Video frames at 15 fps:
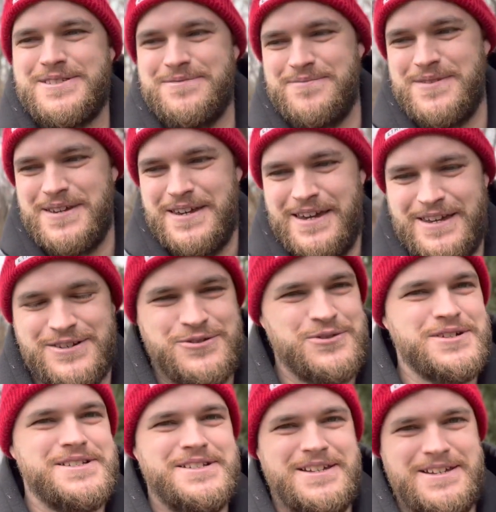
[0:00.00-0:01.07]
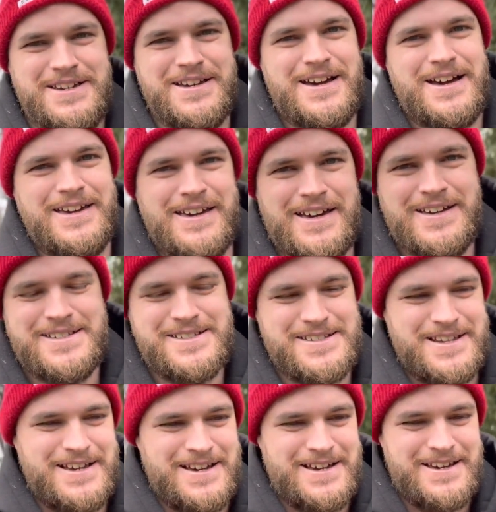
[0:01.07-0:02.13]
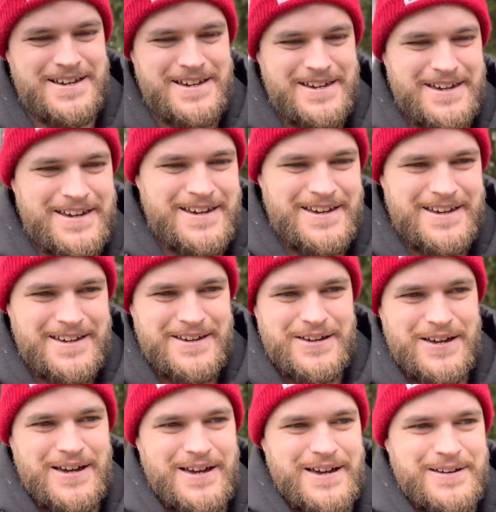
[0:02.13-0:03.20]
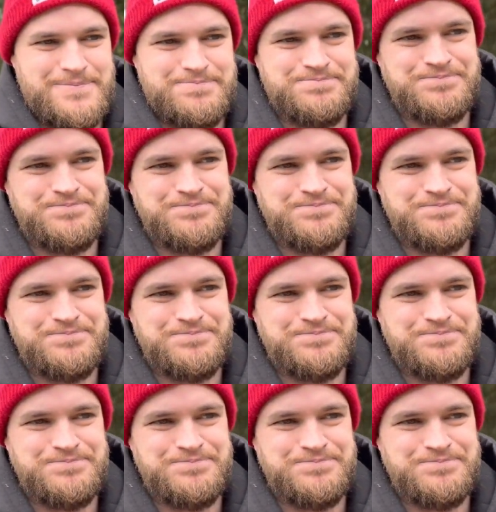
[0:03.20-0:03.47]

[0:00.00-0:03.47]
some interesting, I guess, kind of